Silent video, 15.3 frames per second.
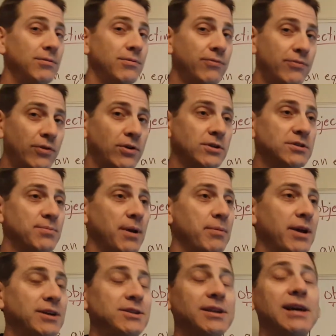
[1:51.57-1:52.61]
First, maybe
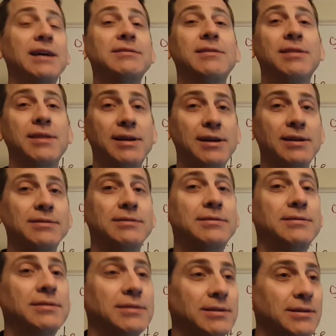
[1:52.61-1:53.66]
I should ask this.
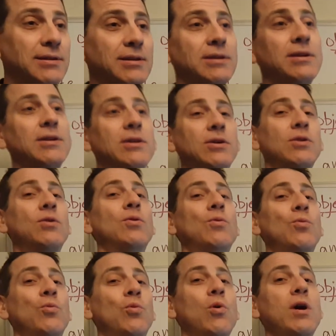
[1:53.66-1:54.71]

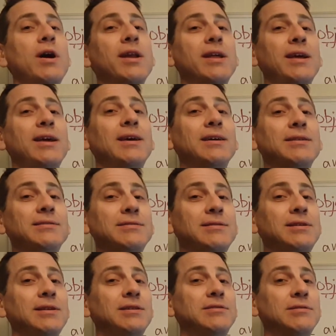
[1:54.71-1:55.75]
What is
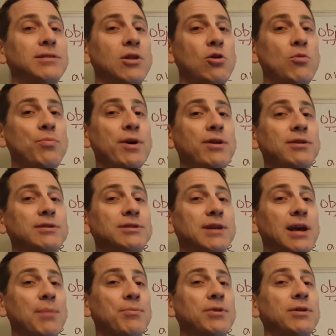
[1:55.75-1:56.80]
the
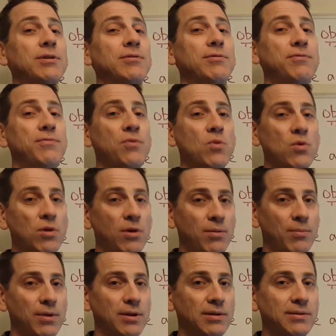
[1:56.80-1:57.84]
slope-intercept form?
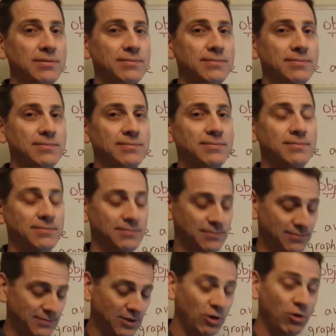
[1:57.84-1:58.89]

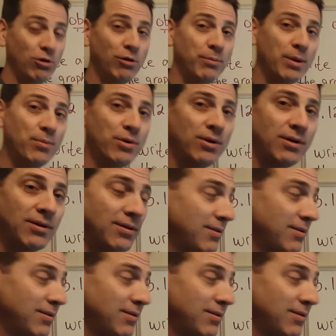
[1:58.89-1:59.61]
You remember?